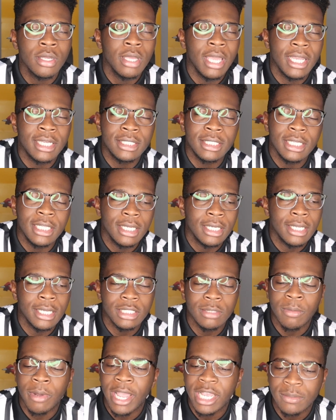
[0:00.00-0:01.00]
exceeding
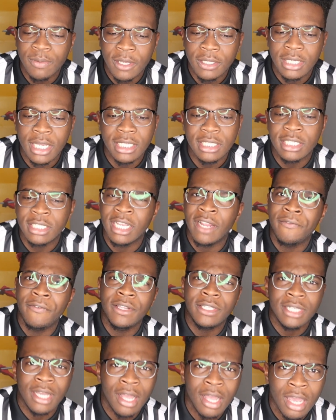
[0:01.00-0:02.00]
customer expectations
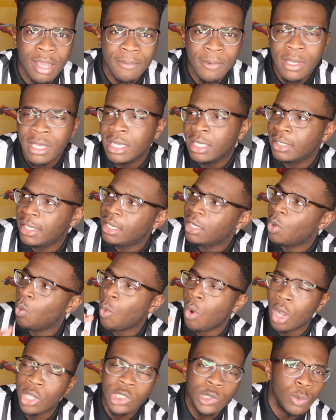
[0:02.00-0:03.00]
every time, they can
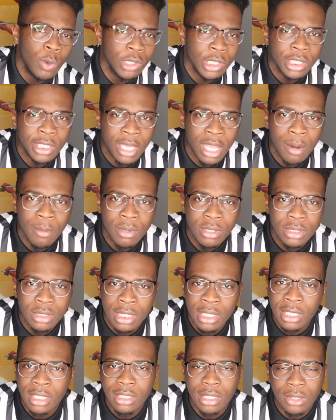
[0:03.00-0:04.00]
watch you on the cameras.
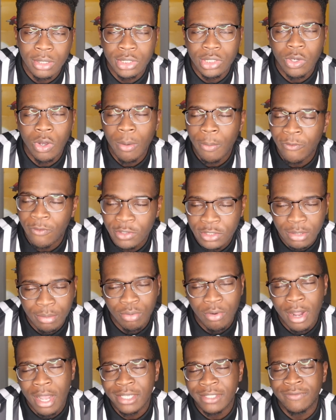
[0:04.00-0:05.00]
They'll show up for
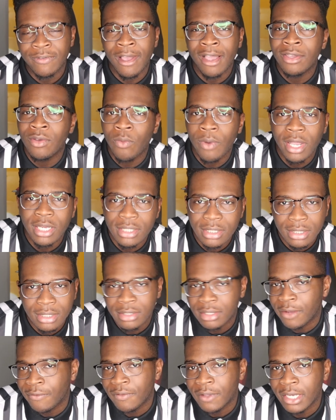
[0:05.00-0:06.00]
surprise evaluations and
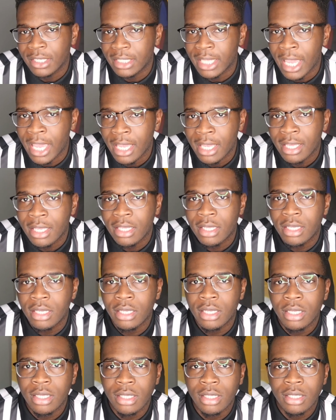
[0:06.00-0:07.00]
stuff like that.
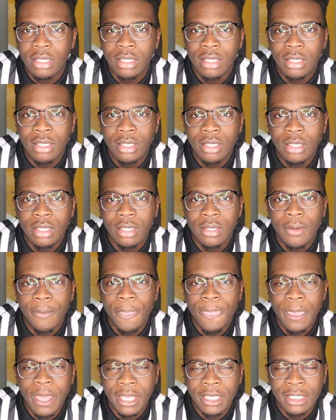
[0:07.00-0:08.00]

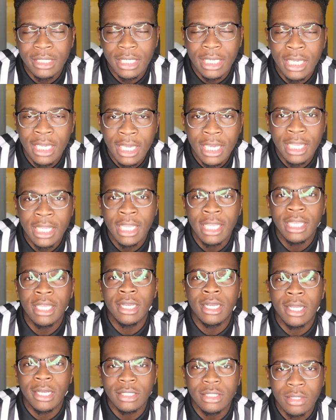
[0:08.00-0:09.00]
Exceed
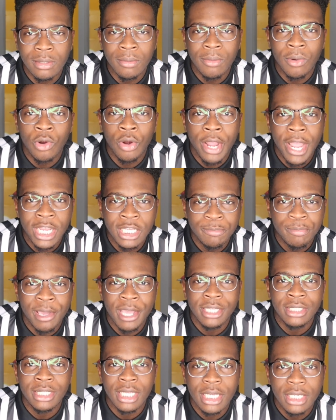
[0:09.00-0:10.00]
customer
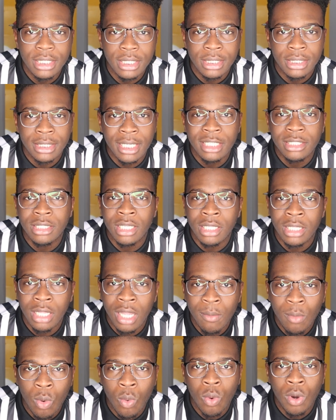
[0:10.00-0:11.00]
expectations. That's the
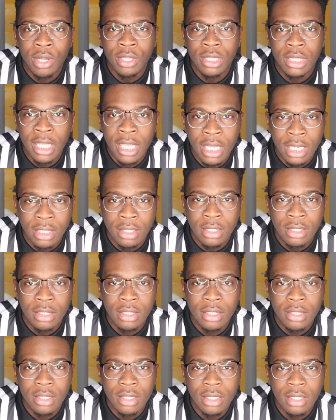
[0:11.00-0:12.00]
#1 thing.
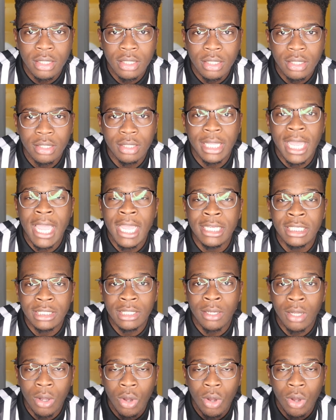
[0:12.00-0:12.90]
That is